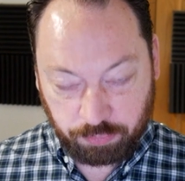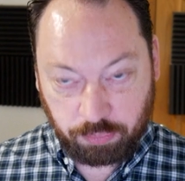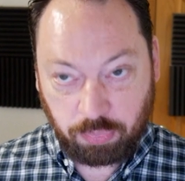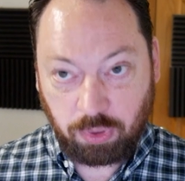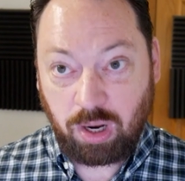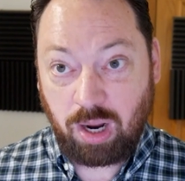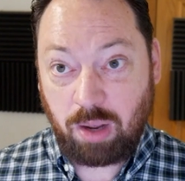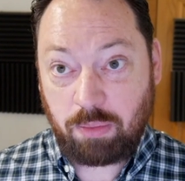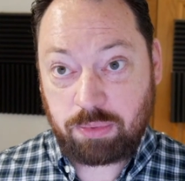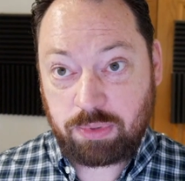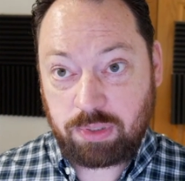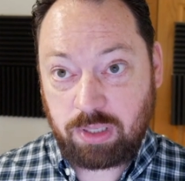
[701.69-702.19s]

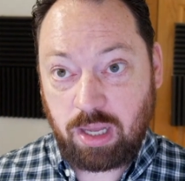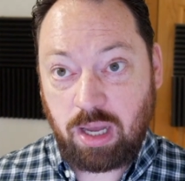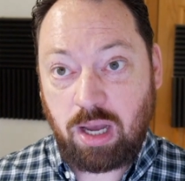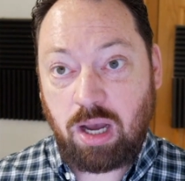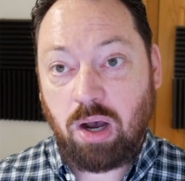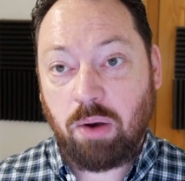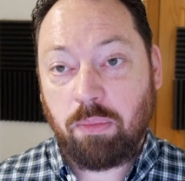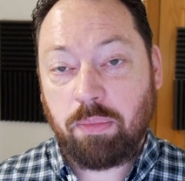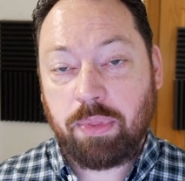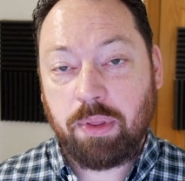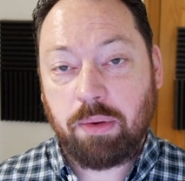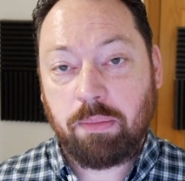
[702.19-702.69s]
perhaps
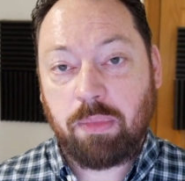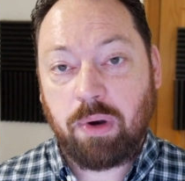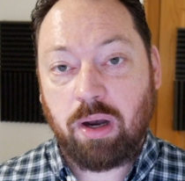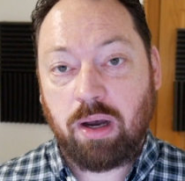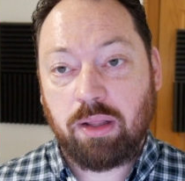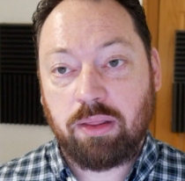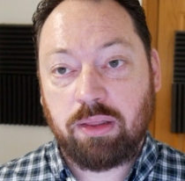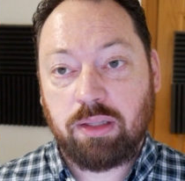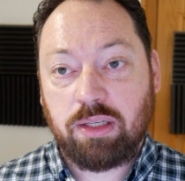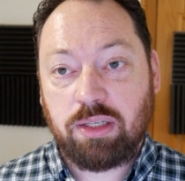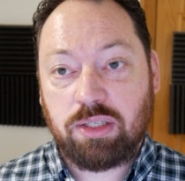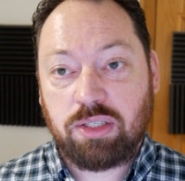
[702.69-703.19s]
help them
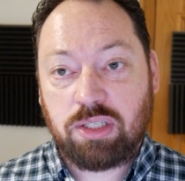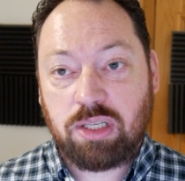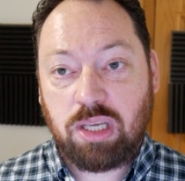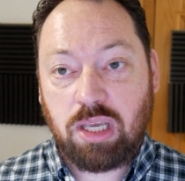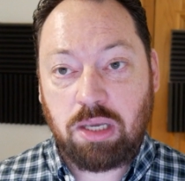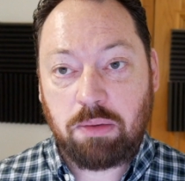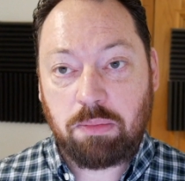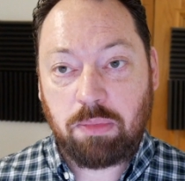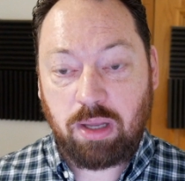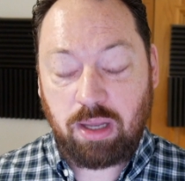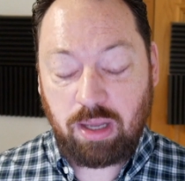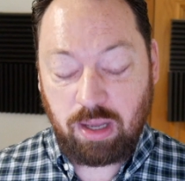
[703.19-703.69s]
on the
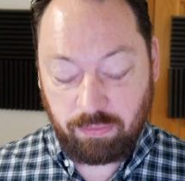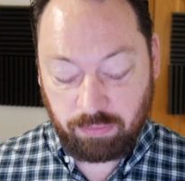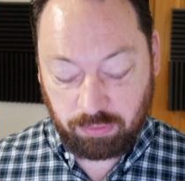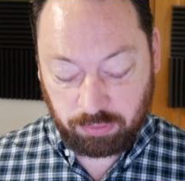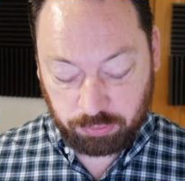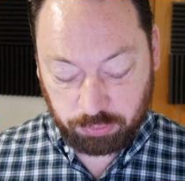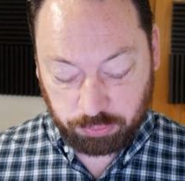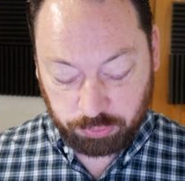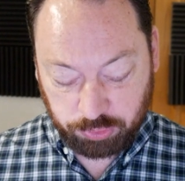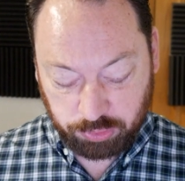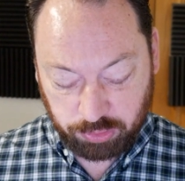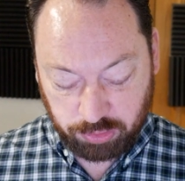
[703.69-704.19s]
schema
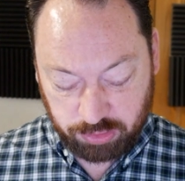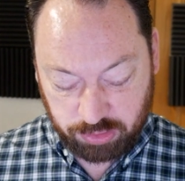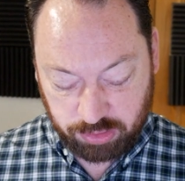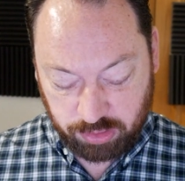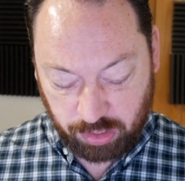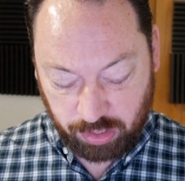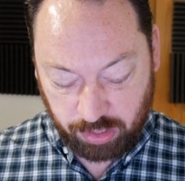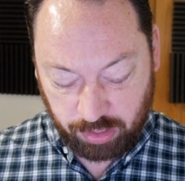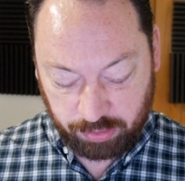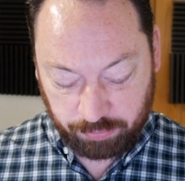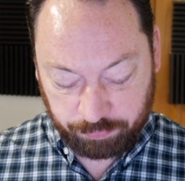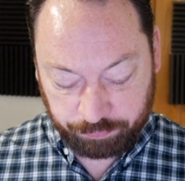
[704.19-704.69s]
evolution
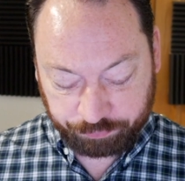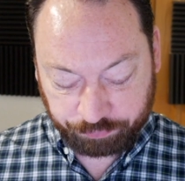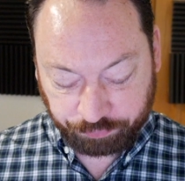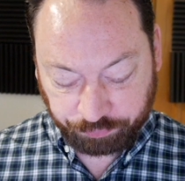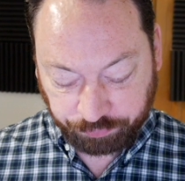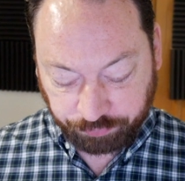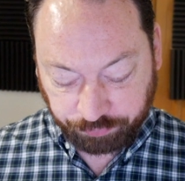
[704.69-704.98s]
side.